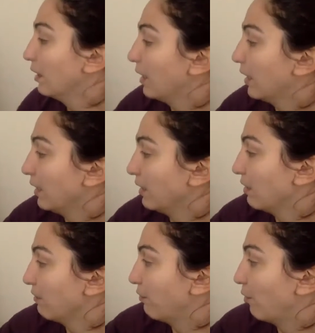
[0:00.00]
And
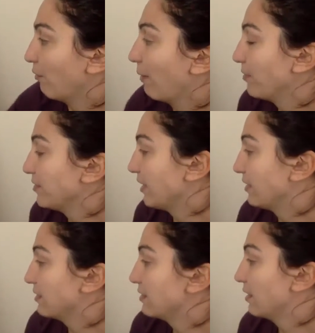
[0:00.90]
the 4
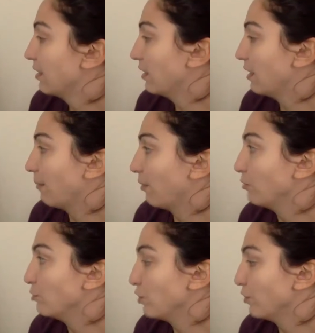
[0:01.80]
represents the number of
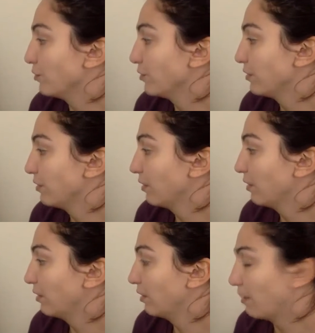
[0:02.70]

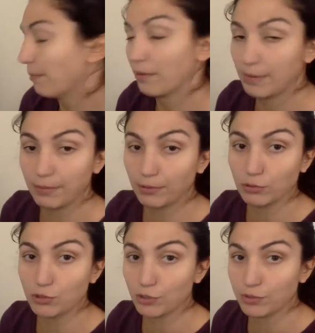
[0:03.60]
people
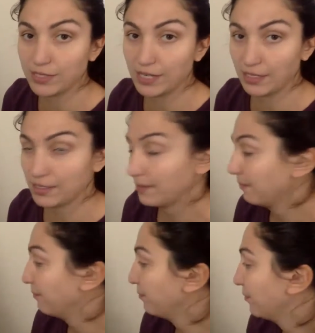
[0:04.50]
who chose sand.
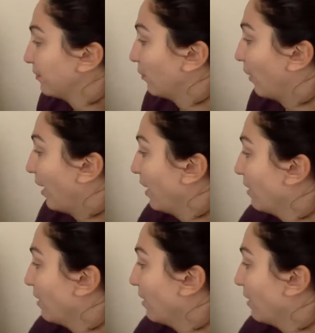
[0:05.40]
Okay,